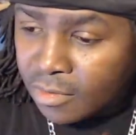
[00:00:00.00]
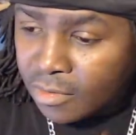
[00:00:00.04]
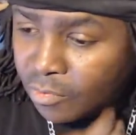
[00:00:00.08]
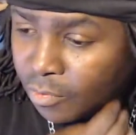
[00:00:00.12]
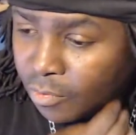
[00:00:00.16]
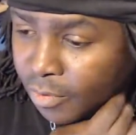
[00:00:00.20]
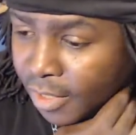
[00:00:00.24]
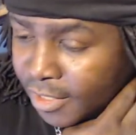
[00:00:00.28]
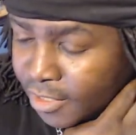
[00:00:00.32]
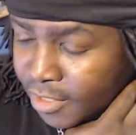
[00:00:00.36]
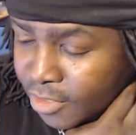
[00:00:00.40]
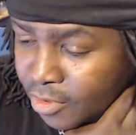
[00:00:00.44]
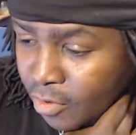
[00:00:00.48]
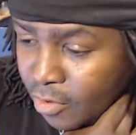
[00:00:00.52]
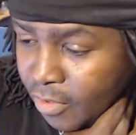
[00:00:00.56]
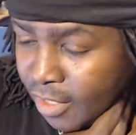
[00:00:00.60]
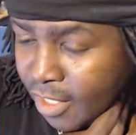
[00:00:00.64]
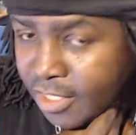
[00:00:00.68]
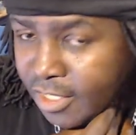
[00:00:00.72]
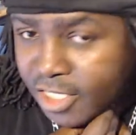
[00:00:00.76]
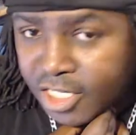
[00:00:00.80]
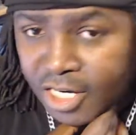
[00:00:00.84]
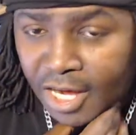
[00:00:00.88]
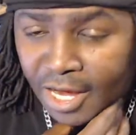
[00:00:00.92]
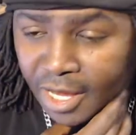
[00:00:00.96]
When I saw
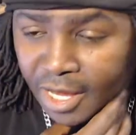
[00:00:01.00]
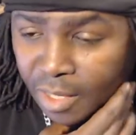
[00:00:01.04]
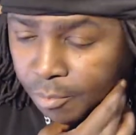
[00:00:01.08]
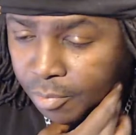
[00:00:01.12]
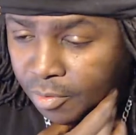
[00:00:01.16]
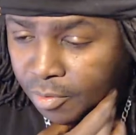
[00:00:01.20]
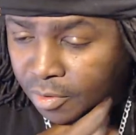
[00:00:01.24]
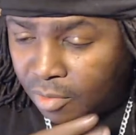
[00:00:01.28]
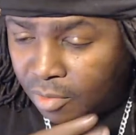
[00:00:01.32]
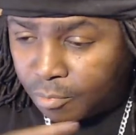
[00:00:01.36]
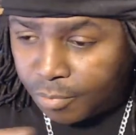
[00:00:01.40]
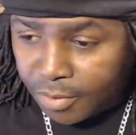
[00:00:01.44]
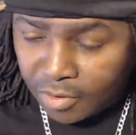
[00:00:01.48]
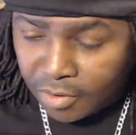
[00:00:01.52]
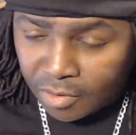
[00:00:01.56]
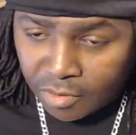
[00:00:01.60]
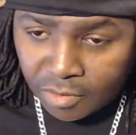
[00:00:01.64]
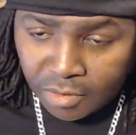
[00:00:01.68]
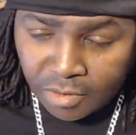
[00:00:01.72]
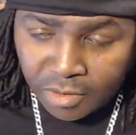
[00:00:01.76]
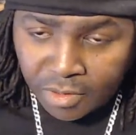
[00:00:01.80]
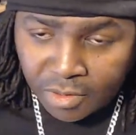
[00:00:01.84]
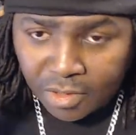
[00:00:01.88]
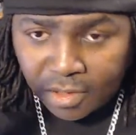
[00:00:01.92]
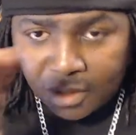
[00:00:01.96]
that giant bullet bill